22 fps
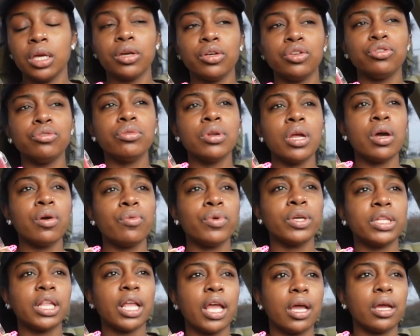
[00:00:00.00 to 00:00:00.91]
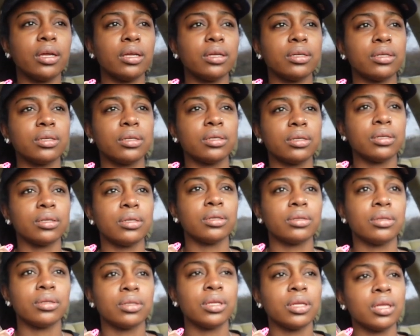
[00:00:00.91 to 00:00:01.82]
you know what don't
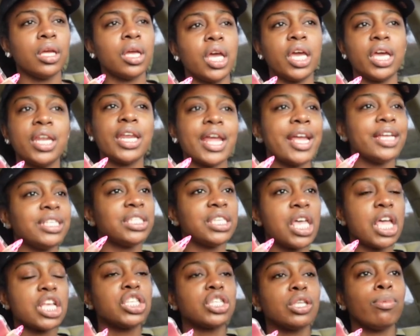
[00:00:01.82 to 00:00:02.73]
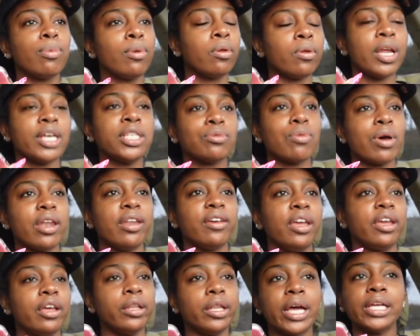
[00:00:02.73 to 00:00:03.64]
call. it ain't textable that's why the
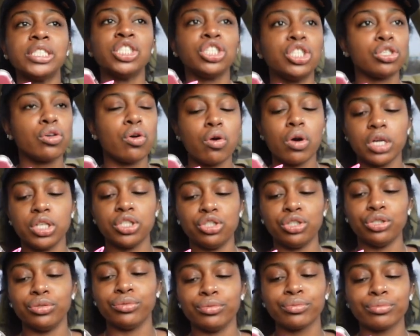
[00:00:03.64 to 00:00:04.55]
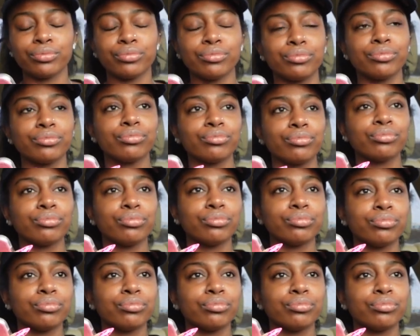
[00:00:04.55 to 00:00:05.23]
hell i just called you what